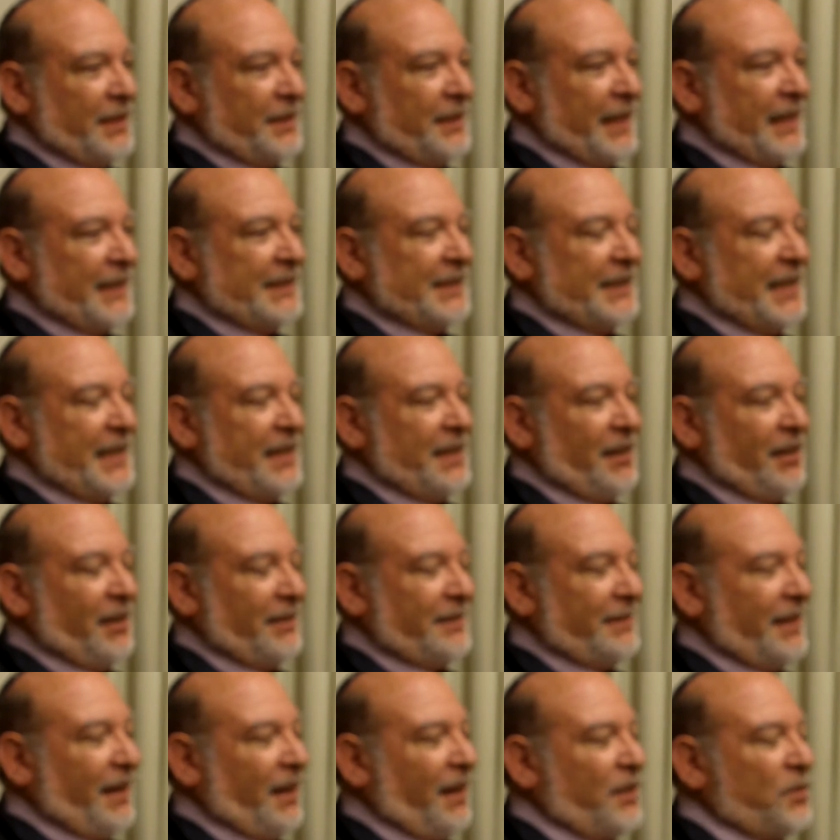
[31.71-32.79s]
They see our
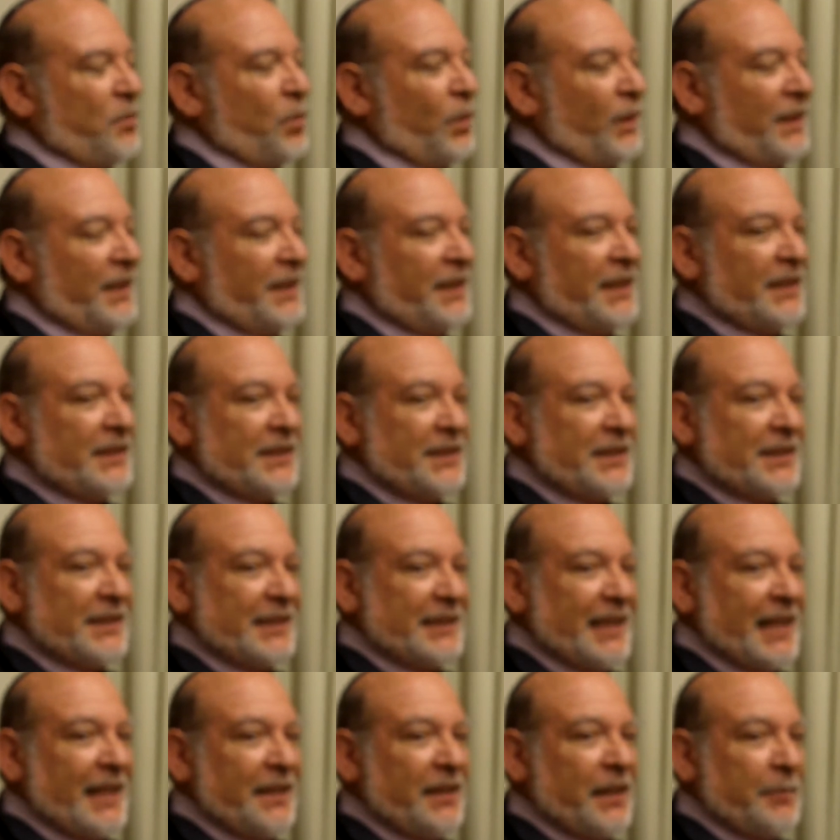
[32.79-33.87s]
unwillingness to
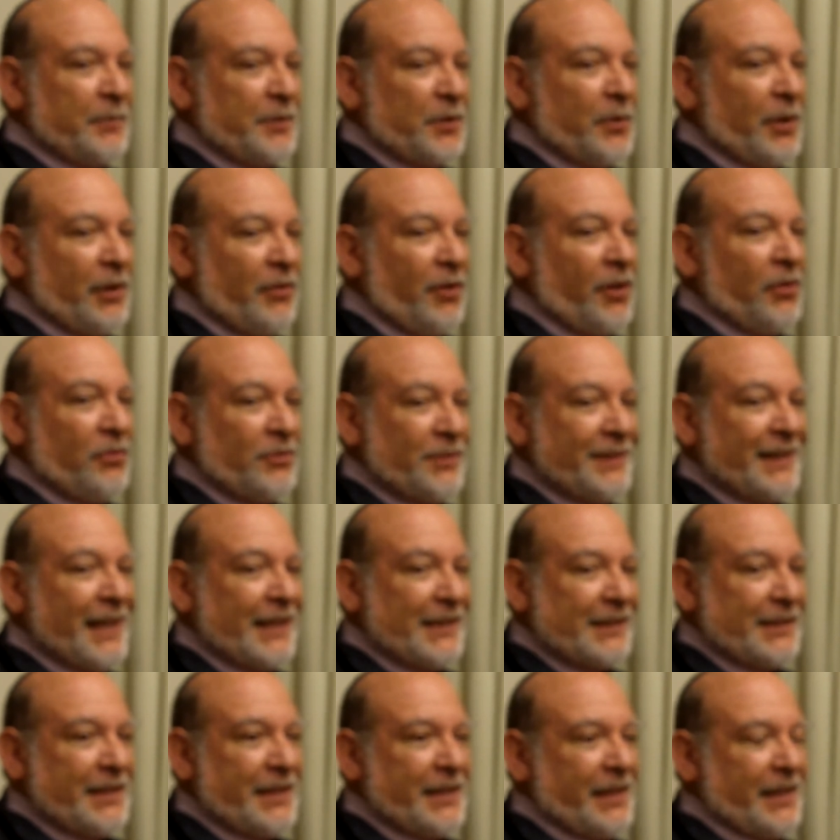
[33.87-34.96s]
stand up to our own
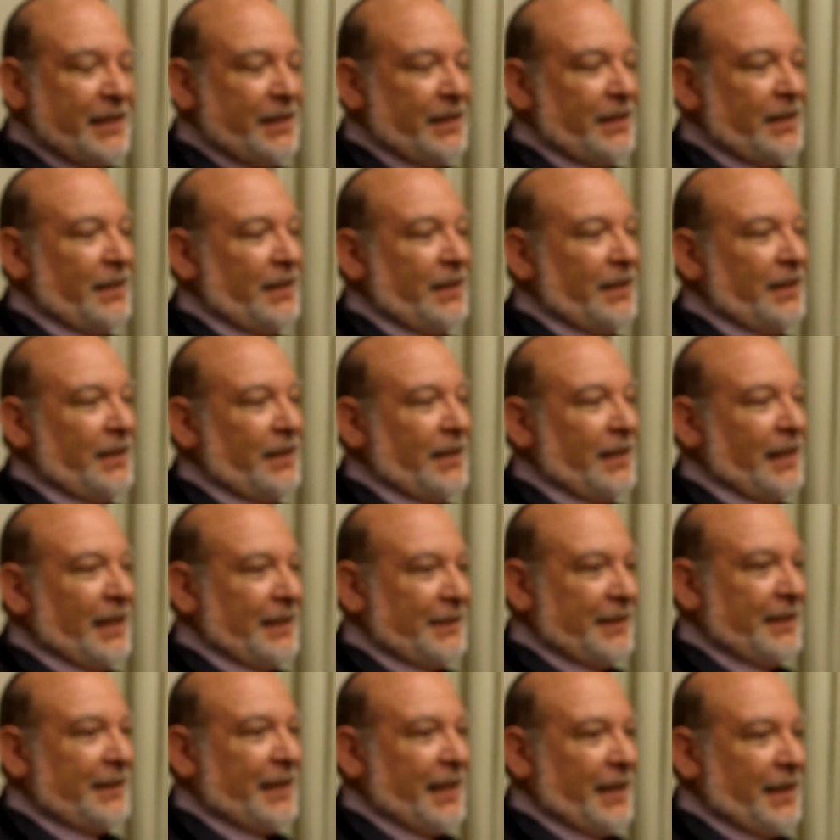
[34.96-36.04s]
destiny,
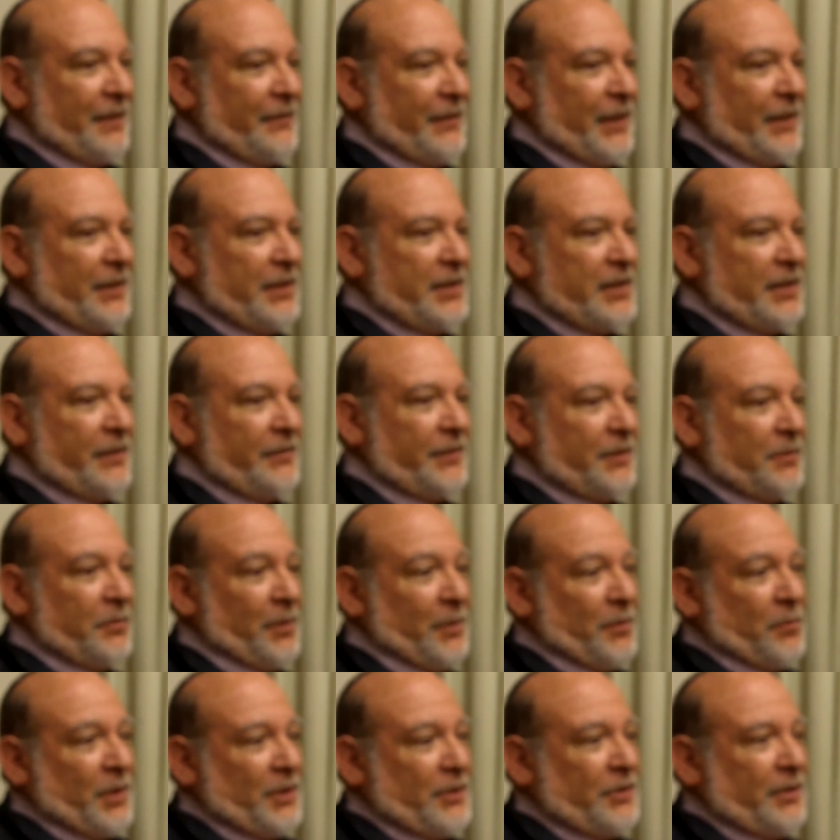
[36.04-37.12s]
and they take advantage of it.
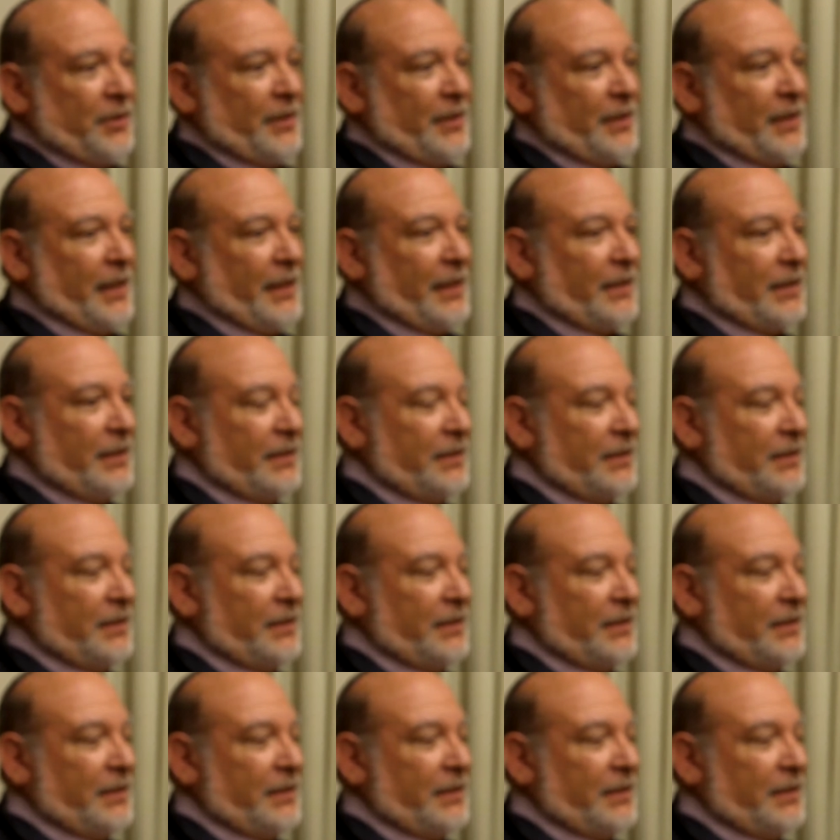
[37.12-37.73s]
Why shouldn't they?